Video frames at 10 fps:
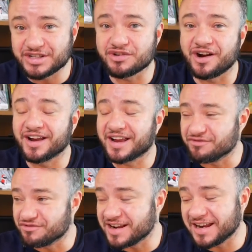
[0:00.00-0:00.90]
drunk
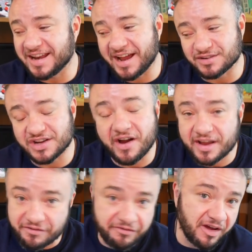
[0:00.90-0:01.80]
and really loud, I
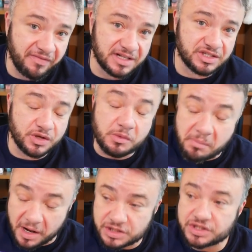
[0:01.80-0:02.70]
can find that too
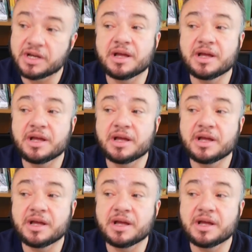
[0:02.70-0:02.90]
much.